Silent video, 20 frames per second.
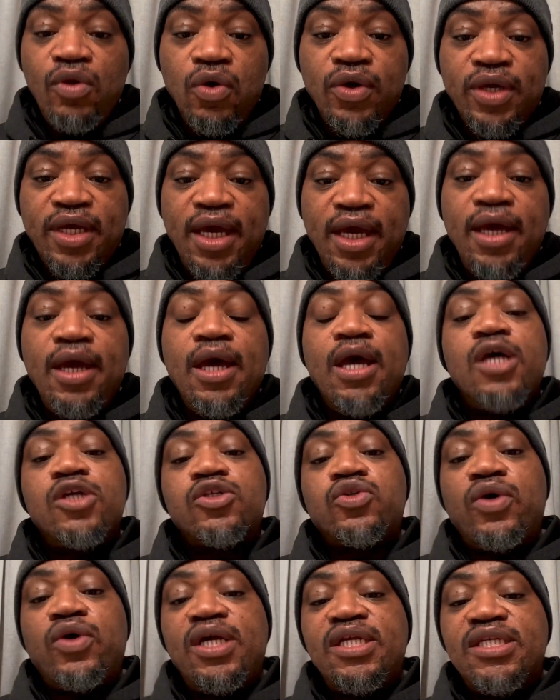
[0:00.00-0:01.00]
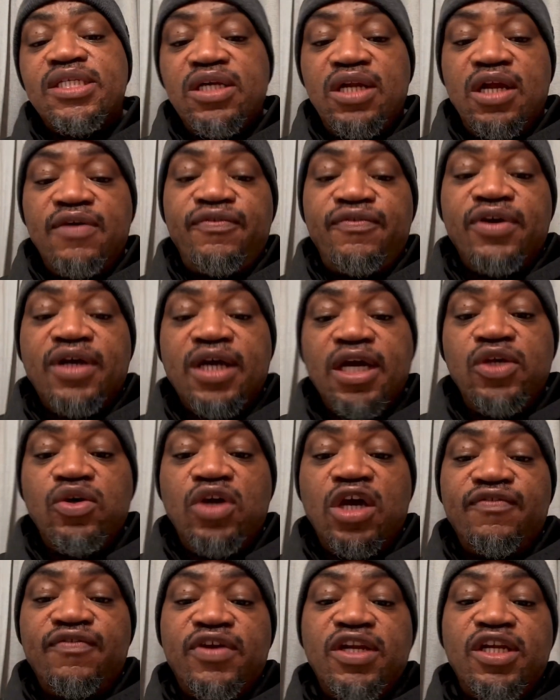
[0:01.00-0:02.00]
Okay, so in South Africa,
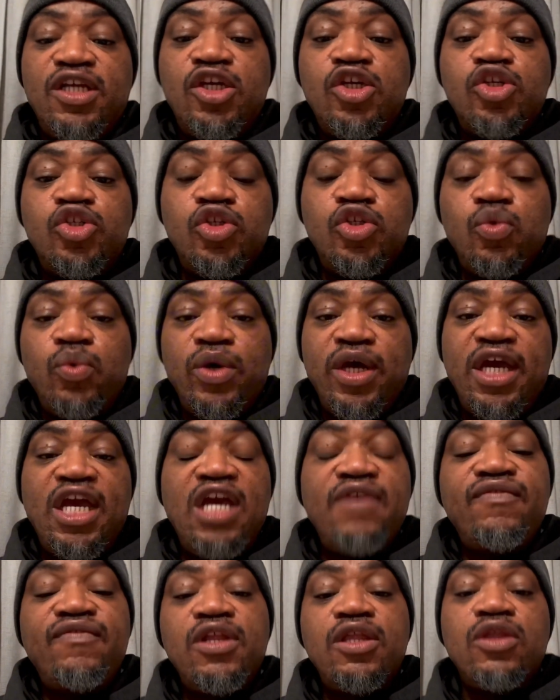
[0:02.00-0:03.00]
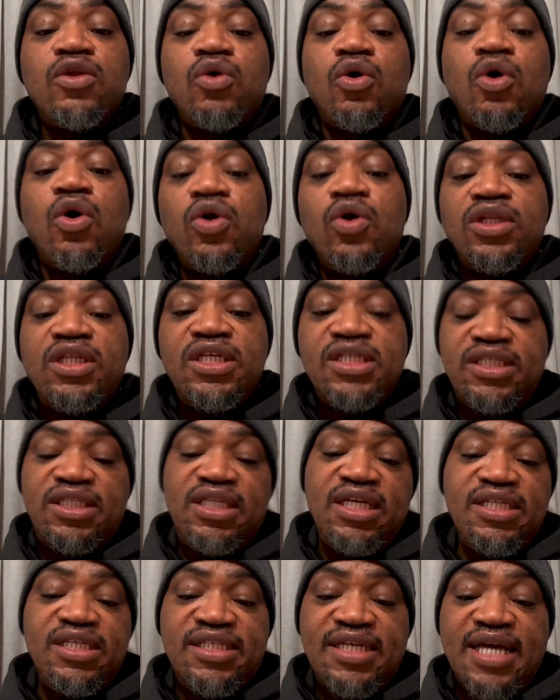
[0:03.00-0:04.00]
you have an issue where even though all these
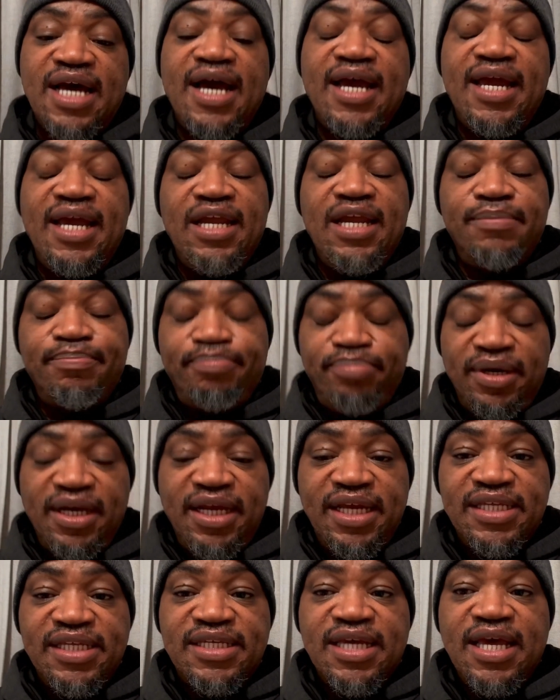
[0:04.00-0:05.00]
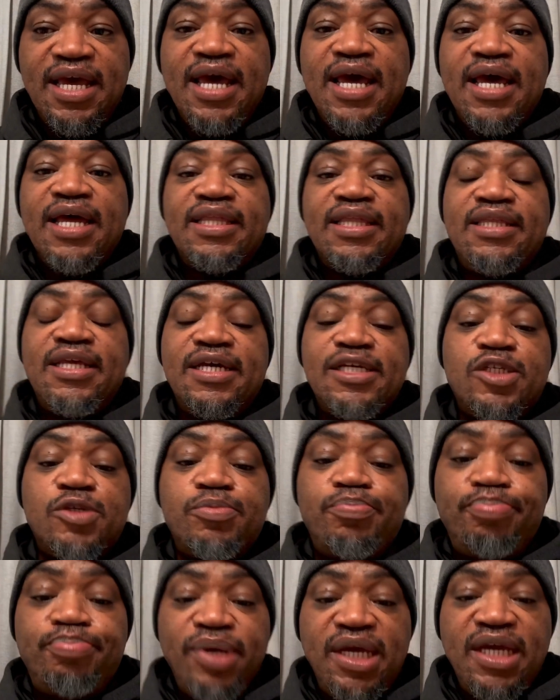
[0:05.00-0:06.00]
things are in place, the
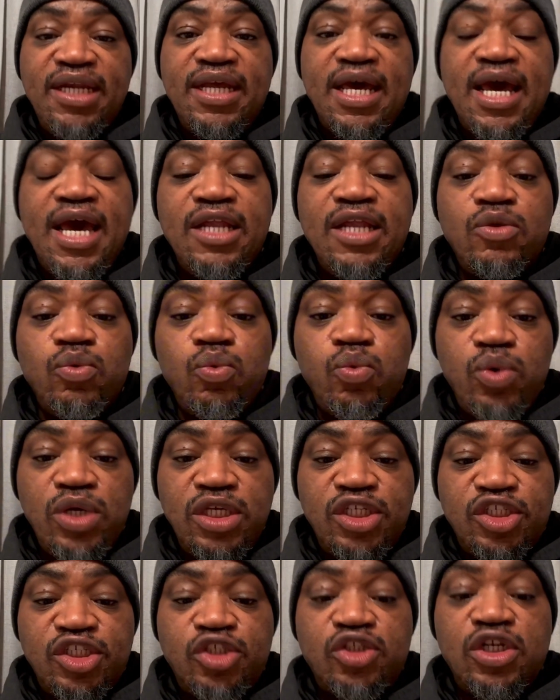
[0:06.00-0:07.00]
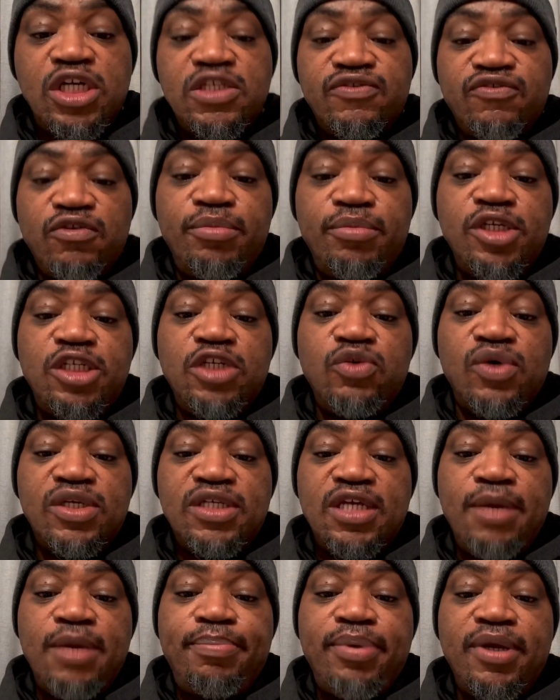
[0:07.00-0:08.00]
speed at which transformation
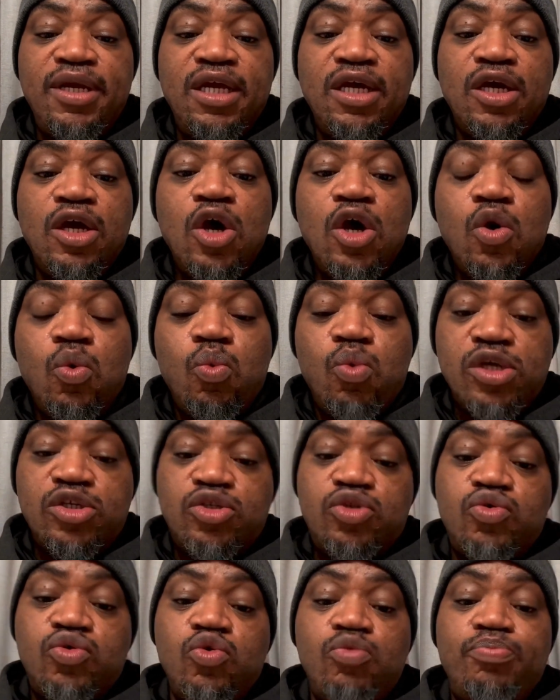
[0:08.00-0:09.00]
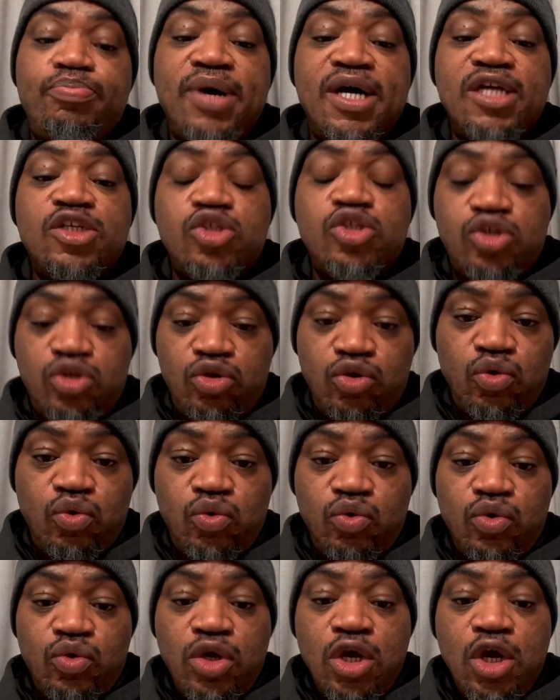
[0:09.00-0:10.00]
was happening was super
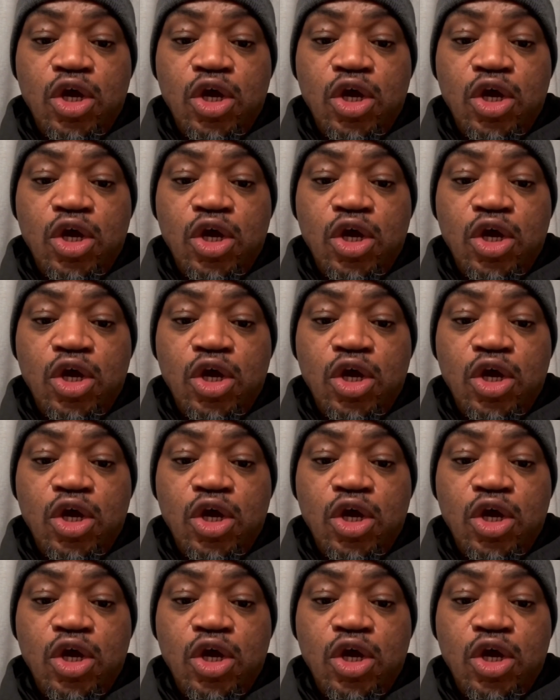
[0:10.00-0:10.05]
slow.